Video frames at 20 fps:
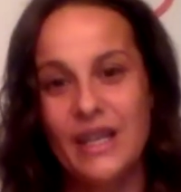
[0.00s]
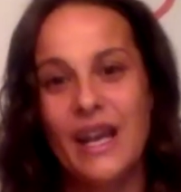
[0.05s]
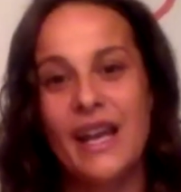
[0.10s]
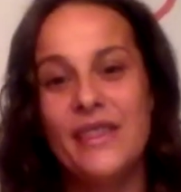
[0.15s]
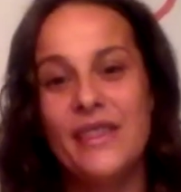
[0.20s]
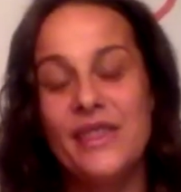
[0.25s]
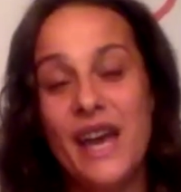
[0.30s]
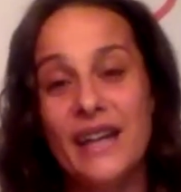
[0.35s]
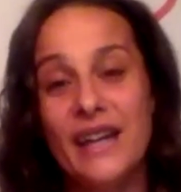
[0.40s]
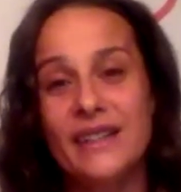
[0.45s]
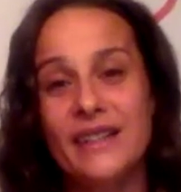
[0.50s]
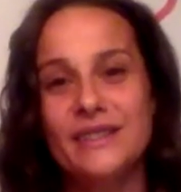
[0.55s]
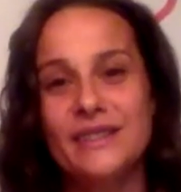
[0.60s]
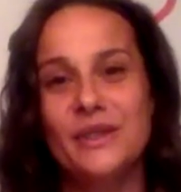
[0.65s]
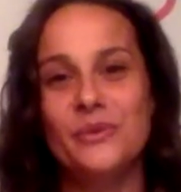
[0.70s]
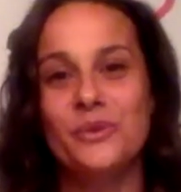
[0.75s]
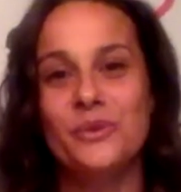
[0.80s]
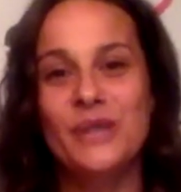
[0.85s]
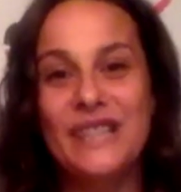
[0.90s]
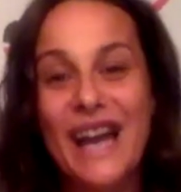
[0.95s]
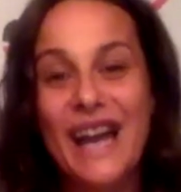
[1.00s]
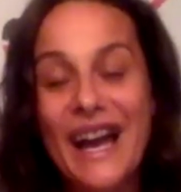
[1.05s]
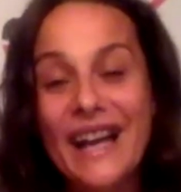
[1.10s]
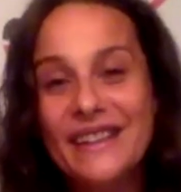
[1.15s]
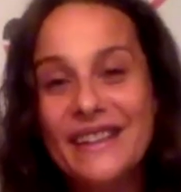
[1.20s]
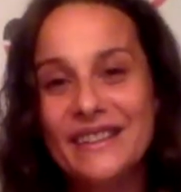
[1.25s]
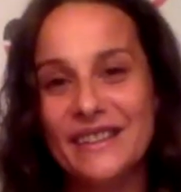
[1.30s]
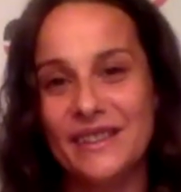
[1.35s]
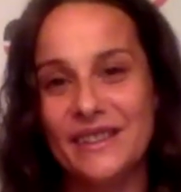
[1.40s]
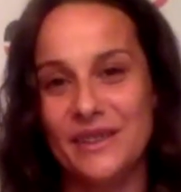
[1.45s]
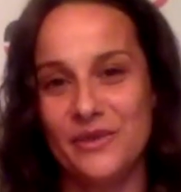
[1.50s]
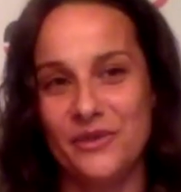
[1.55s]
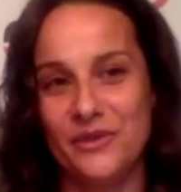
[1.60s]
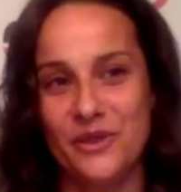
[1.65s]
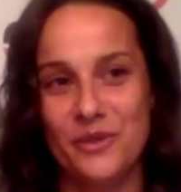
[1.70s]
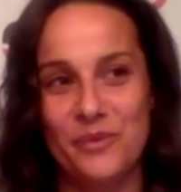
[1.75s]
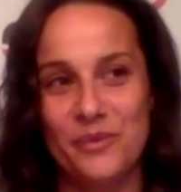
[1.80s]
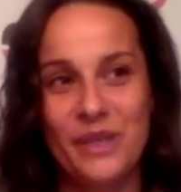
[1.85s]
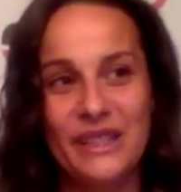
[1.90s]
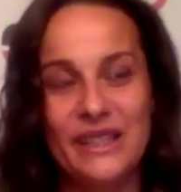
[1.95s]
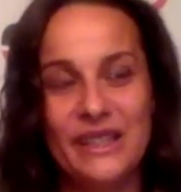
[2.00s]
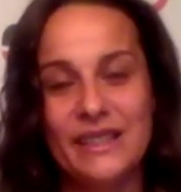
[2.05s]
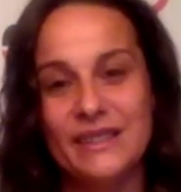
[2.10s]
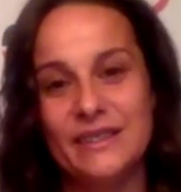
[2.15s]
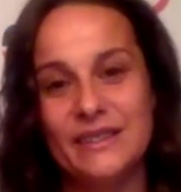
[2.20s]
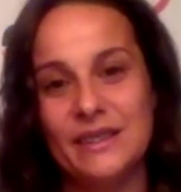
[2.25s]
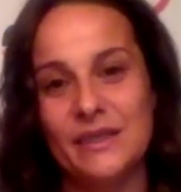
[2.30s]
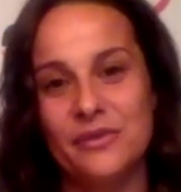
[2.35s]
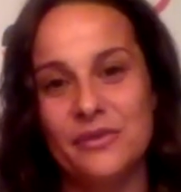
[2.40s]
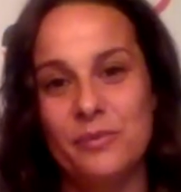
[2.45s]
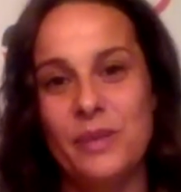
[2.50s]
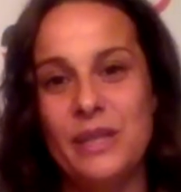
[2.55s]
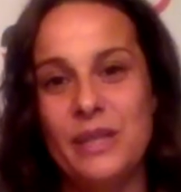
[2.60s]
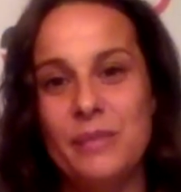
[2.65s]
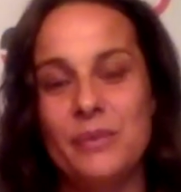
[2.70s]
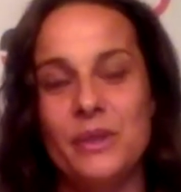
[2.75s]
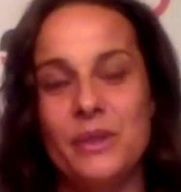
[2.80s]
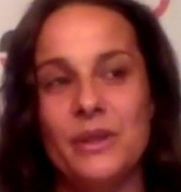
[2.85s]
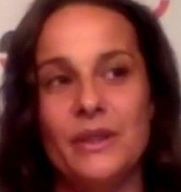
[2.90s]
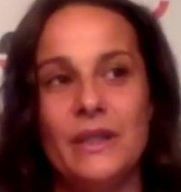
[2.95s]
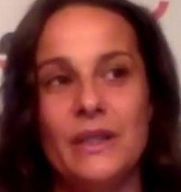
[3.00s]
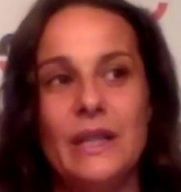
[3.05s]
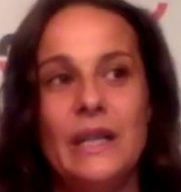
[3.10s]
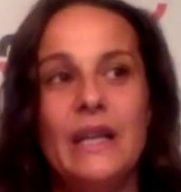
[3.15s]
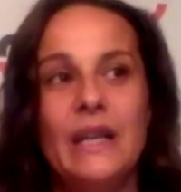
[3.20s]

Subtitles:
and that is a reality for millions of people,